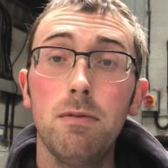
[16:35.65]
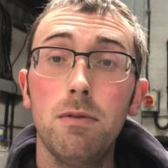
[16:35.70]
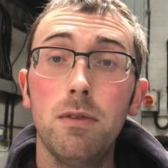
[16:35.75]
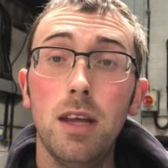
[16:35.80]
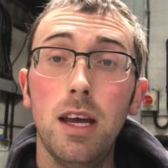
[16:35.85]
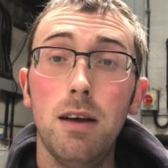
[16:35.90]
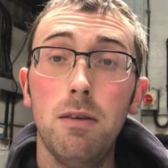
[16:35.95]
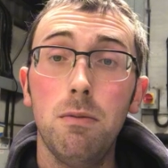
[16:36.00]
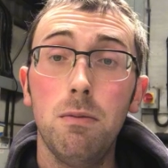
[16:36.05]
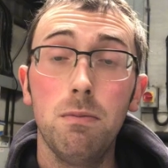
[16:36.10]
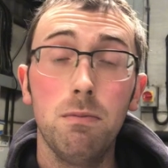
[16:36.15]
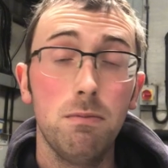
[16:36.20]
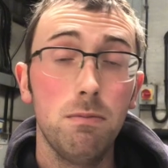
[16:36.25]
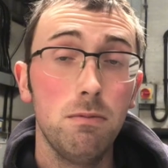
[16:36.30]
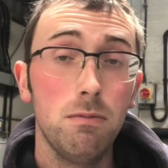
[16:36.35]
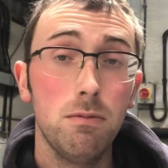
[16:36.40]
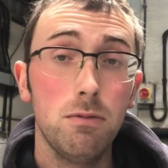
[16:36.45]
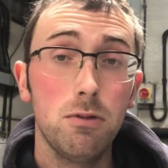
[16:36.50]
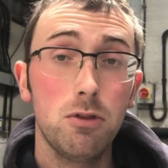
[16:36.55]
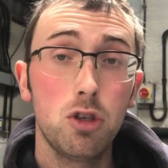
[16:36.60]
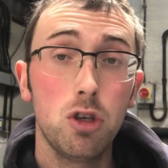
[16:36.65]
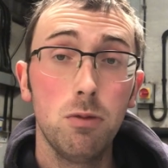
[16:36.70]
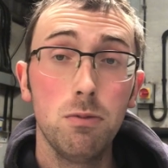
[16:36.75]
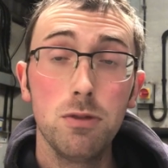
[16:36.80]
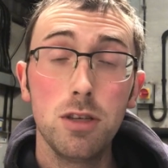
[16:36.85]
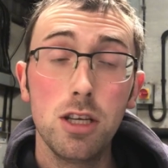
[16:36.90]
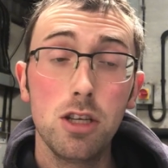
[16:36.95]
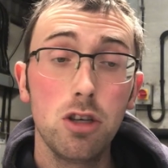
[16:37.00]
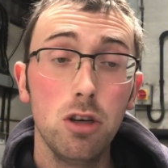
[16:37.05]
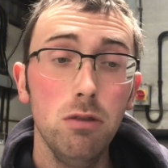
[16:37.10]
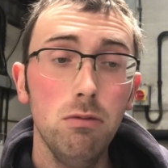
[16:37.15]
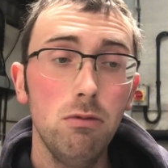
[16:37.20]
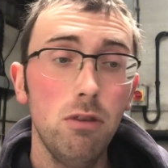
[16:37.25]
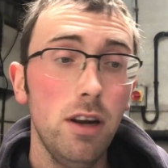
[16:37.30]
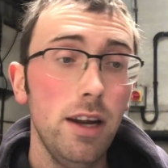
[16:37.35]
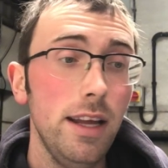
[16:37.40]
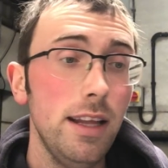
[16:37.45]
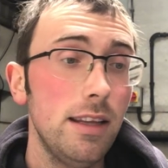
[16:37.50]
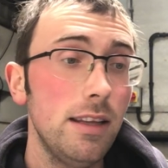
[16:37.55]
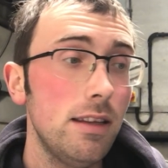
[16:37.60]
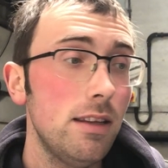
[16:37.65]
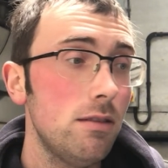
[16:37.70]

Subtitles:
that sums it up really.